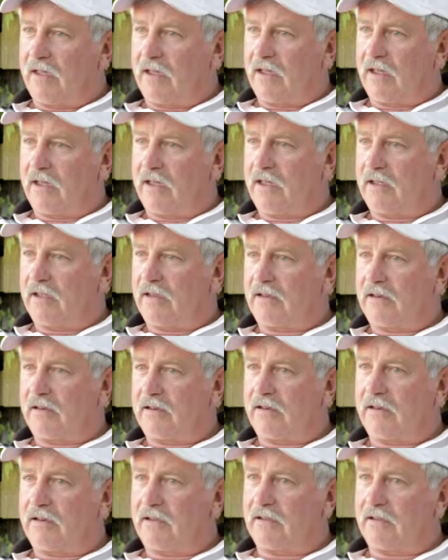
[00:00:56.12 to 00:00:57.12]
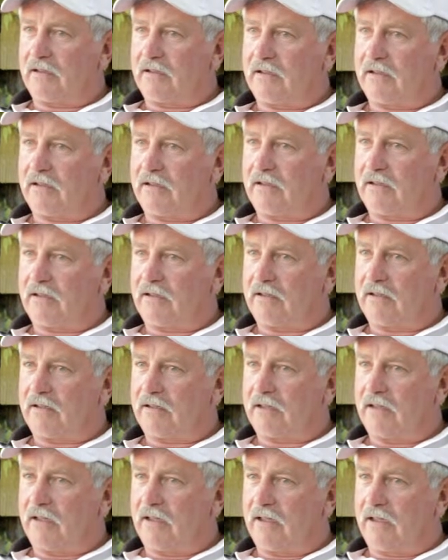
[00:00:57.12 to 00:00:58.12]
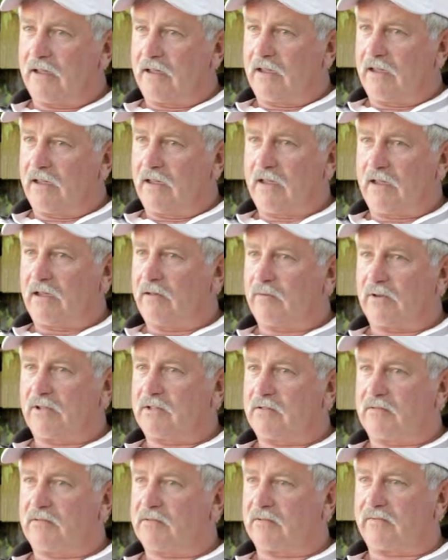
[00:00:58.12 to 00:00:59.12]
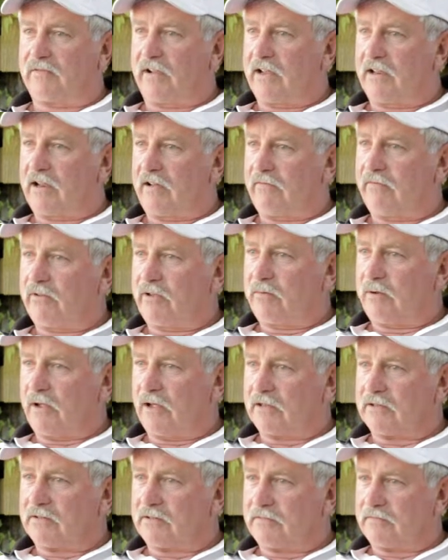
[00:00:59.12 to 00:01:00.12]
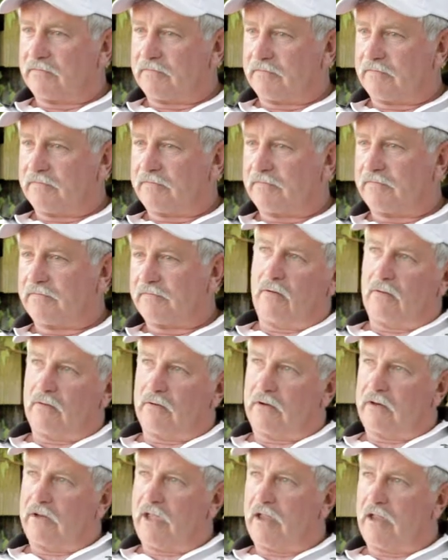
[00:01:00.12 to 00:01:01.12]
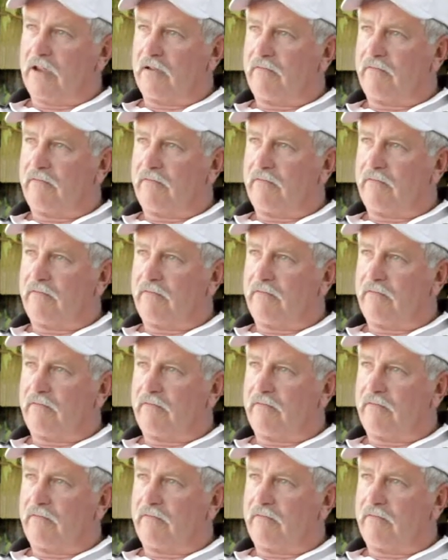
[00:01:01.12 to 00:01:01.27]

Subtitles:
and yeah, we just fell in love with the place. Well, down in